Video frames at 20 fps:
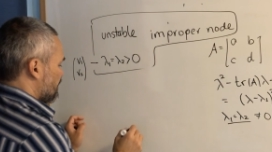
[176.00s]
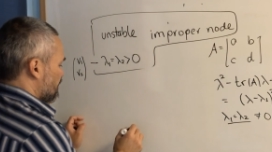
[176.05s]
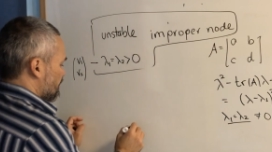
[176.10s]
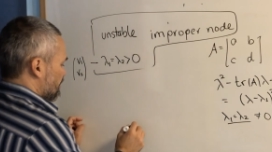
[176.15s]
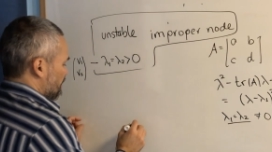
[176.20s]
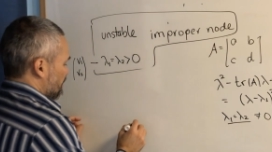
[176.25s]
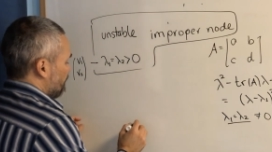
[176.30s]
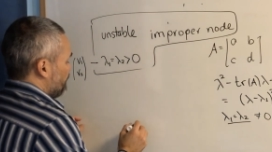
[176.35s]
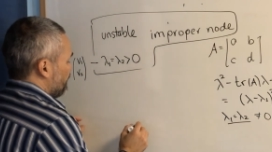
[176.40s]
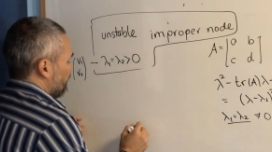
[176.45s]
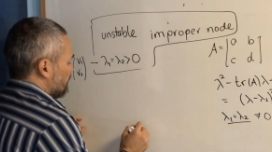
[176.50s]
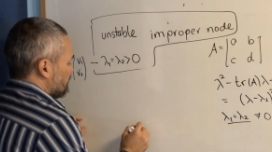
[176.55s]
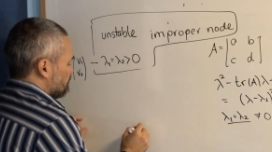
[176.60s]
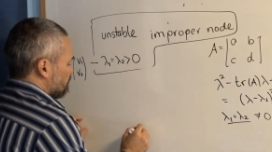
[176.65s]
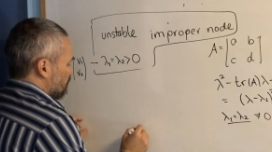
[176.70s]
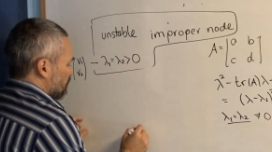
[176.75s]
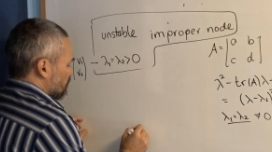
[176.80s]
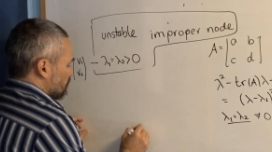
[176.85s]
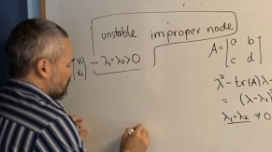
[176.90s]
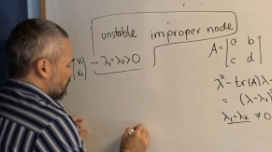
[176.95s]
the phase
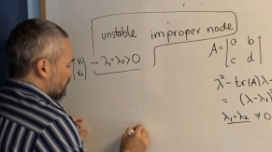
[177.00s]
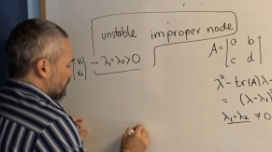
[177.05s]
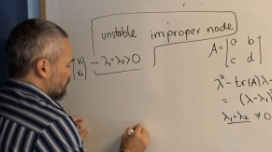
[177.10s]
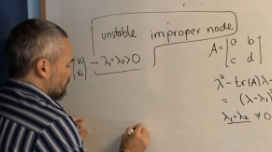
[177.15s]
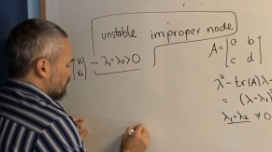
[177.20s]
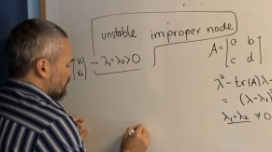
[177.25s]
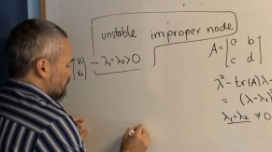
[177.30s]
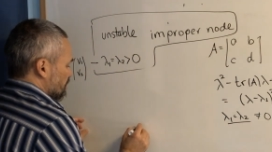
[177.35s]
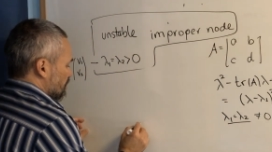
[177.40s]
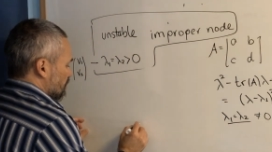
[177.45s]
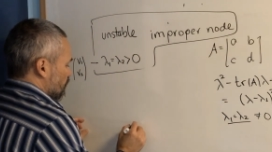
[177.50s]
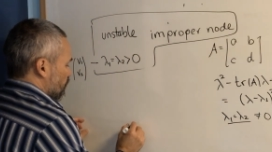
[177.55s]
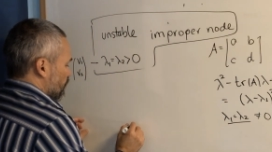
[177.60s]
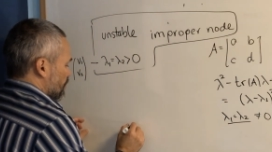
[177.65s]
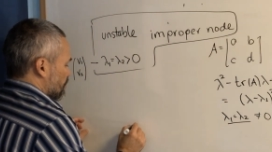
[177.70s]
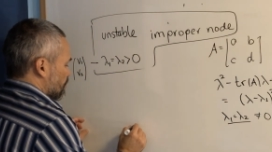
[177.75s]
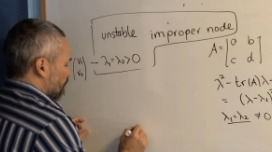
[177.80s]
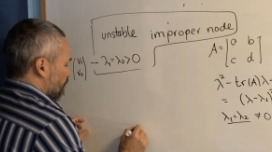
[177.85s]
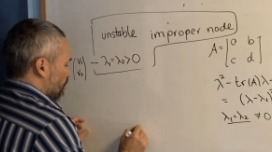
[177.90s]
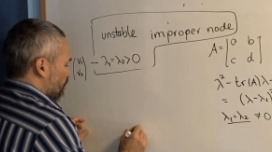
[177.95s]
portrait.
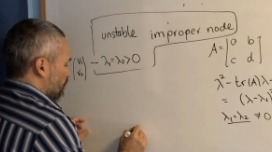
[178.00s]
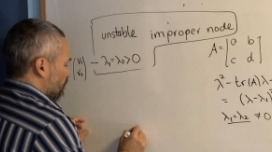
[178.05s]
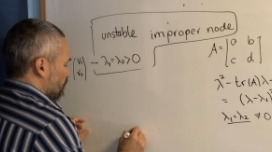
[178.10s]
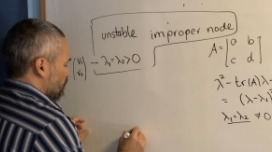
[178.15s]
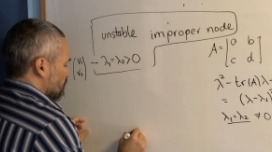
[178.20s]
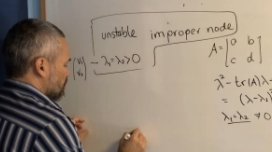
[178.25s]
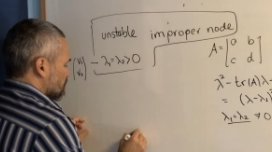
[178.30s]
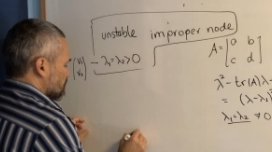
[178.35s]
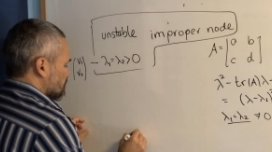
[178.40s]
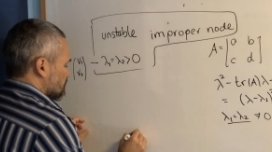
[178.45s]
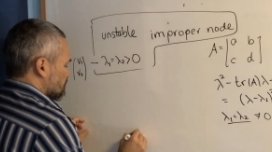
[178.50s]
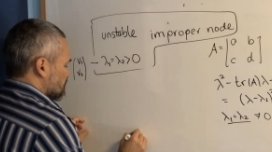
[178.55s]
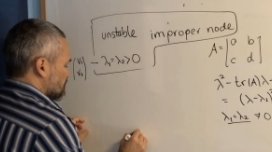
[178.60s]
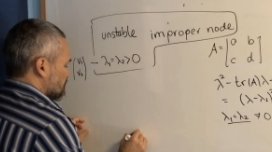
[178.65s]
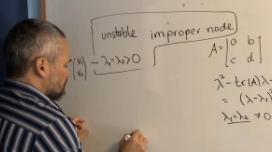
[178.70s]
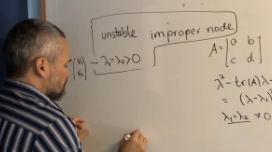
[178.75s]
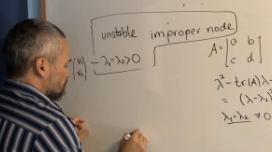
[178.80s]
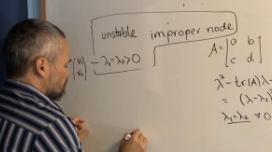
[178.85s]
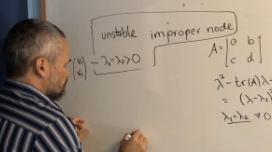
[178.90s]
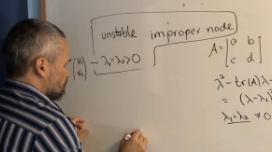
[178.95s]
We draw
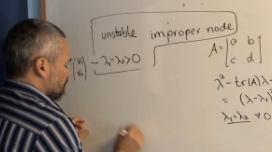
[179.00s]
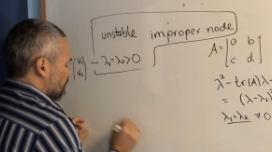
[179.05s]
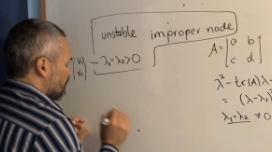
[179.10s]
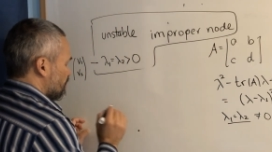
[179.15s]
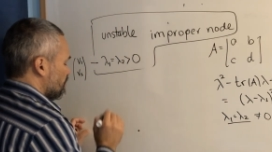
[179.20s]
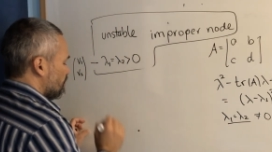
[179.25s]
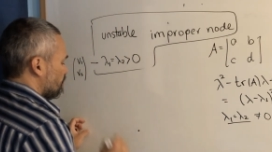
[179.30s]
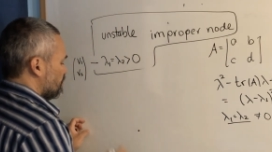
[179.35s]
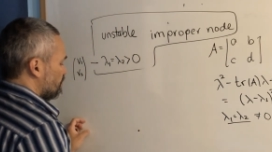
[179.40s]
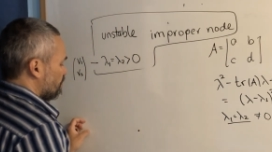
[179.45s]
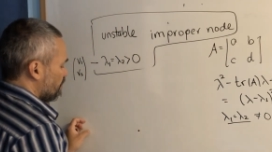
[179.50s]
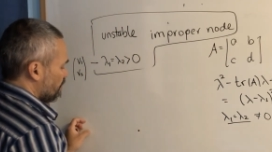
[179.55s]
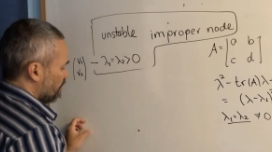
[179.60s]
0, 0.